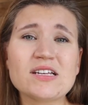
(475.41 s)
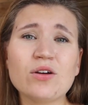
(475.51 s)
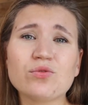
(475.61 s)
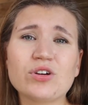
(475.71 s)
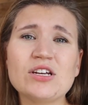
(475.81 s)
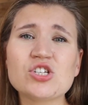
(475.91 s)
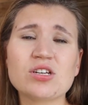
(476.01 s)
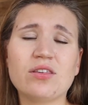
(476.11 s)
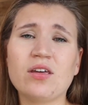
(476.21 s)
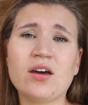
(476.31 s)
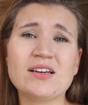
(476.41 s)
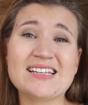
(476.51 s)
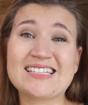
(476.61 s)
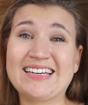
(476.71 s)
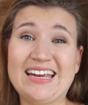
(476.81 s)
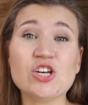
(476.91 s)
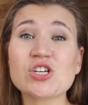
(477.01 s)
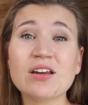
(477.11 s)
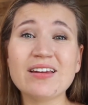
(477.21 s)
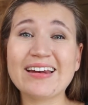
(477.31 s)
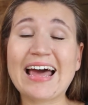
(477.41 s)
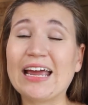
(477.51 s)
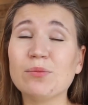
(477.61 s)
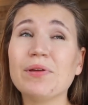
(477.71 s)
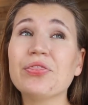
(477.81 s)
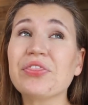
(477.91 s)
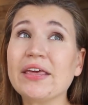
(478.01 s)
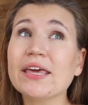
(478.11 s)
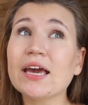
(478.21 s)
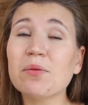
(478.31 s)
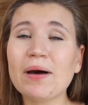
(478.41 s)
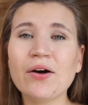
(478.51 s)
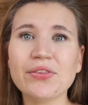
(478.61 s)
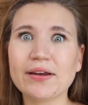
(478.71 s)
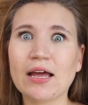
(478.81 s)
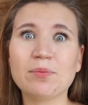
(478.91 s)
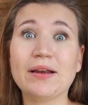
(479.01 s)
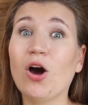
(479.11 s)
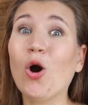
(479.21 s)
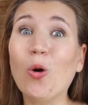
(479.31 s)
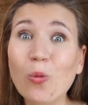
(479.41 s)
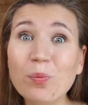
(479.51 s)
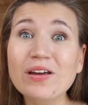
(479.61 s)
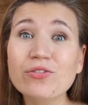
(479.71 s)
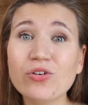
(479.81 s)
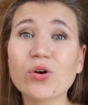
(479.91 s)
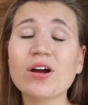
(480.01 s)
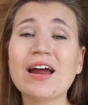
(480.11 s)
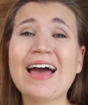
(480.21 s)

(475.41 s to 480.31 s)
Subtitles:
I reached the destination that I'd been thinking about, that I'd been hoping for,